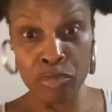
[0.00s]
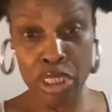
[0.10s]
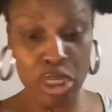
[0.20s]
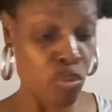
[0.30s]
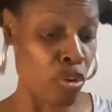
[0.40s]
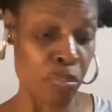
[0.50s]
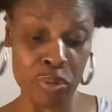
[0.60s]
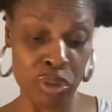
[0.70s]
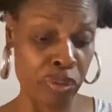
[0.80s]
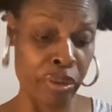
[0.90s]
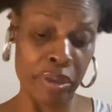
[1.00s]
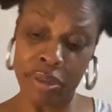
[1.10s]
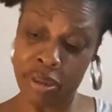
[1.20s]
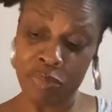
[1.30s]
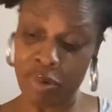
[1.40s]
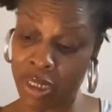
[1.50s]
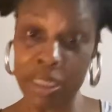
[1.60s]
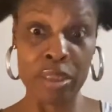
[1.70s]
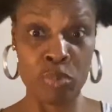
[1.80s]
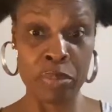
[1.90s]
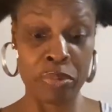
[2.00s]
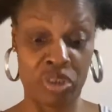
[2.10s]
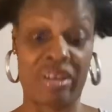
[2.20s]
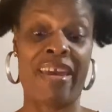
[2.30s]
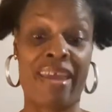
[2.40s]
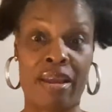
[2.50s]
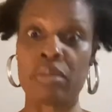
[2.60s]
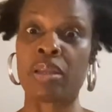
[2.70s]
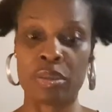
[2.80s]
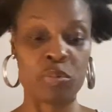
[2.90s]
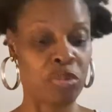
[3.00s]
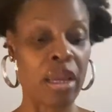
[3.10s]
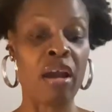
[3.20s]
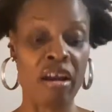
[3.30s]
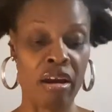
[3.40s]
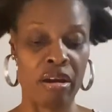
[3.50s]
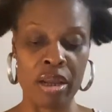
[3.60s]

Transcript: and you want to put your hair up, right? You want to put your hair, that's what that hair.